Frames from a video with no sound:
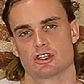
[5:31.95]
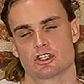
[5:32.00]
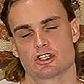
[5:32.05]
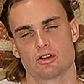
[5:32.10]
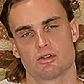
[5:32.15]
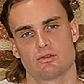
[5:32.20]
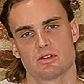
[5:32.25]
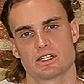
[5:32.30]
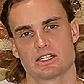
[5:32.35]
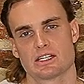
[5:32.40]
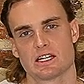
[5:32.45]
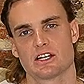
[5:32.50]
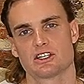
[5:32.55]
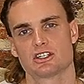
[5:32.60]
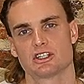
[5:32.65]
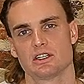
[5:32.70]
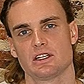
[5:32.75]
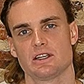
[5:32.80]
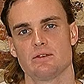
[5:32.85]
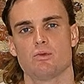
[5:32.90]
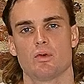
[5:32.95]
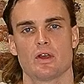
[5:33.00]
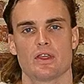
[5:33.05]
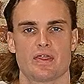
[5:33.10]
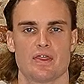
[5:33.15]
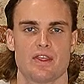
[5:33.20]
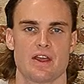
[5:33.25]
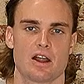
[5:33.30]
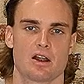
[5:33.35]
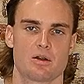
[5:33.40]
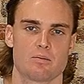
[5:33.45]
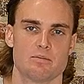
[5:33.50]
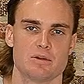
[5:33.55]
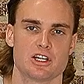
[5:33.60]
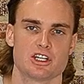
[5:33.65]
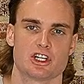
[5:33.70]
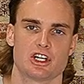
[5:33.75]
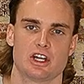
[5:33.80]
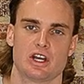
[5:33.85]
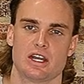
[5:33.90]
So essentially what their
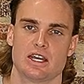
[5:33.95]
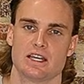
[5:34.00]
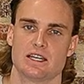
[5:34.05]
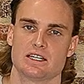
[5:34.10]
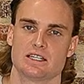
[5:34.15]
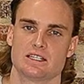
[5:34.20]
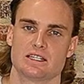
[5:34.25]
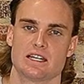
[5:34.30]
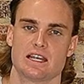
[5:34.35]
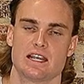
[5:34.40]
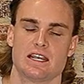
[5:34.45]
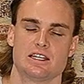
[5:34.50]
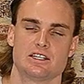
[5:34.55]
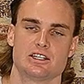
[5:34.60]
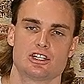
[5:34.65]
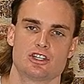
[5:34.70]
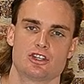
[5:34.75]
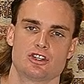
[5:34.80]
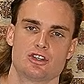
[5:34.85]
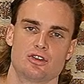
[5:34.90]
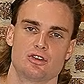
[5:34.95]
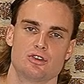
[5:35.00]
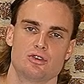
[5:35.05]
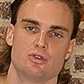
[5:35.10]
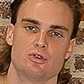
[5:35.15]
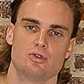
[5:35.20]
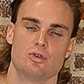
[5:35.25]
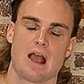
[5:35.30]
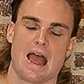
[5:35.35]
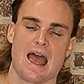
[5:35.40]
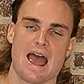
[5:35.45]
mission is to